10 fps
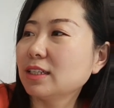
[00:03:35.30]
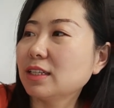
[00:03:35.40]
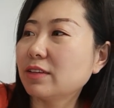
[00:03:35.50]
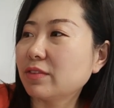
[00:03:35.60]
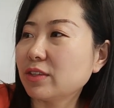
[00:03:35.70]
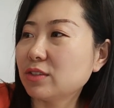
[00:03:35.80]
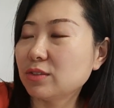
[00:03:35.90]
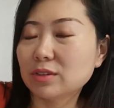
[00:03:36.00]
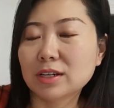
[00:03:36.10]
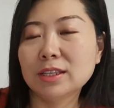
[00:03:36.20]
Giving
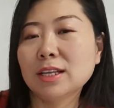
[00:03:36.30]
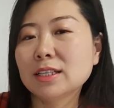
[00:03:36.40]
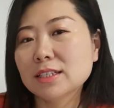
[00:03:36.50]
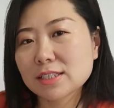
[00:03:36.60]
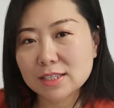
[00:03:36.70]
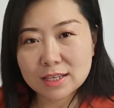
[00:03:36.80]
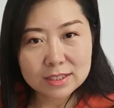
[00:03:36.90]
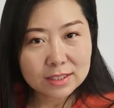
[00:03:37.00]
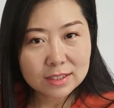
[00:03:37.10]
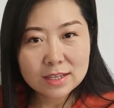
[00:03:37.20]
you another
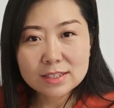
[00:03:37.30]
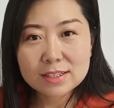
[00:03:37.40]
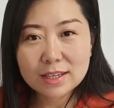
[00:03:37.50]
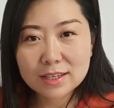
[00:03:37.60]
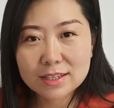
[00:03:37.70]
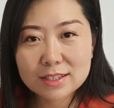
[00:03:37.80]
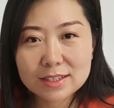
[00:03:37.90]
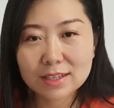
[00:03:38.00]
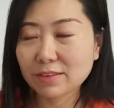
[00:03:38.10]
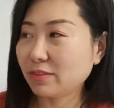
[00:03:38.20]
10
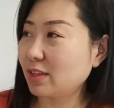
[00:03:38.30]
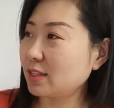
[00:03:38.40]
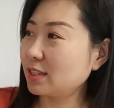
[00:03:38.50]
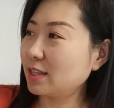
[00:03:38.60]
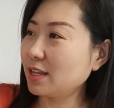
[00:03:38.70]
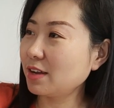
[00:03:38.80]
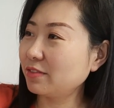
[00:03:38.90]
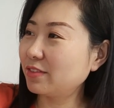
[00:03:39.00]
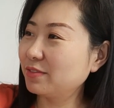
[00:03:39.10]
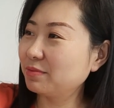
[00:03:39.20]
seconds if that's
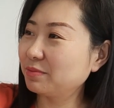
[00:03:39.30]
enough.